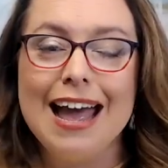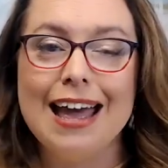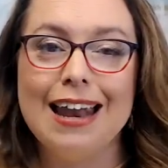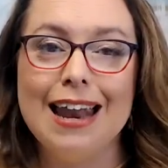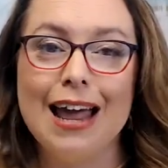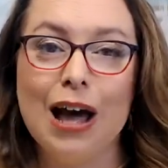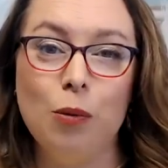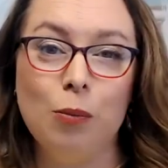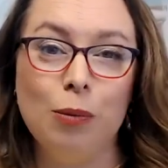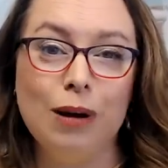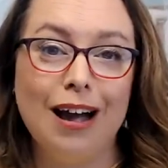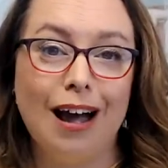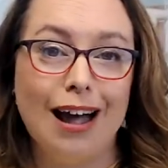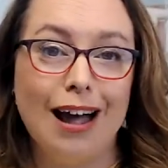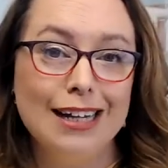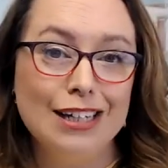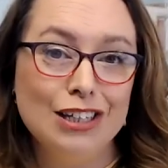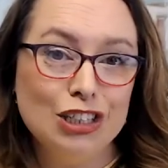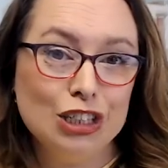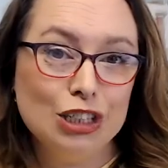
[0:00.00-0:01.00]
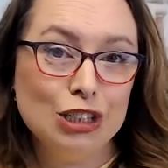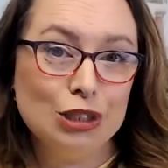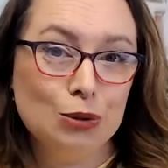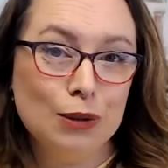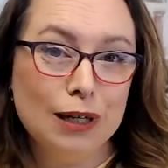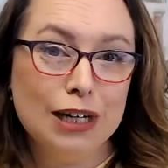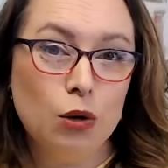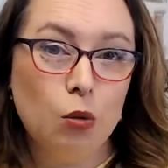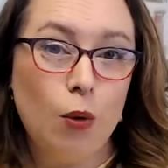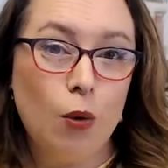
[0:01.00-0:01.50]
and help guide
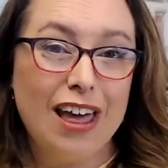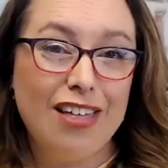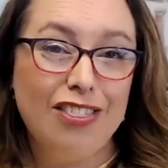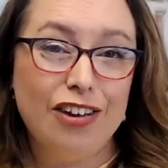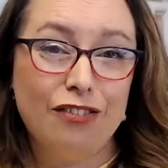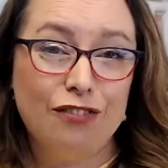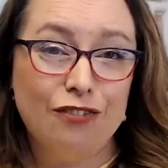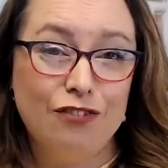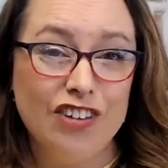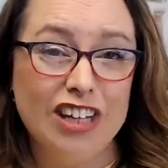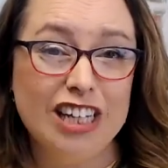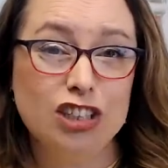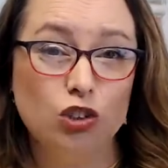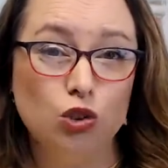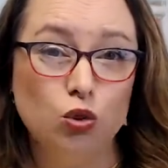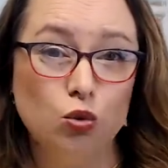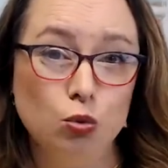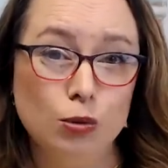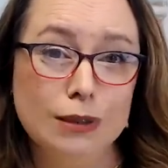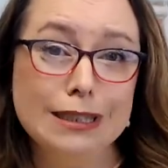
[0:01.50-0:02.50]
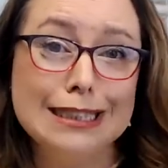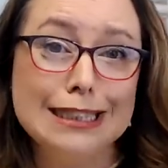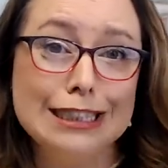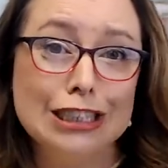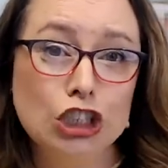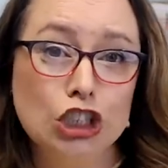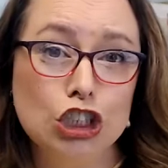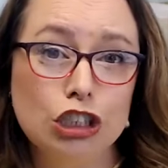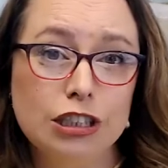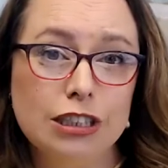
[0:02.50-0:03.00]
you in a way that feels really
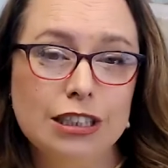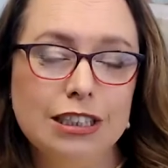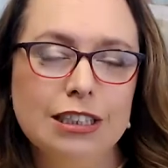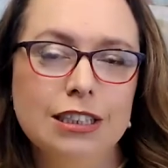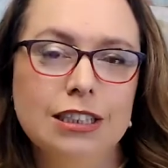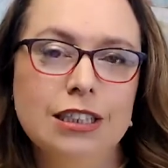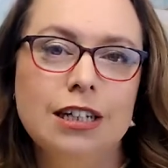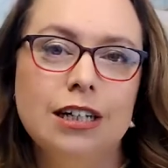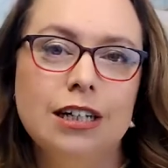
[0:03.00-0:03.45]
good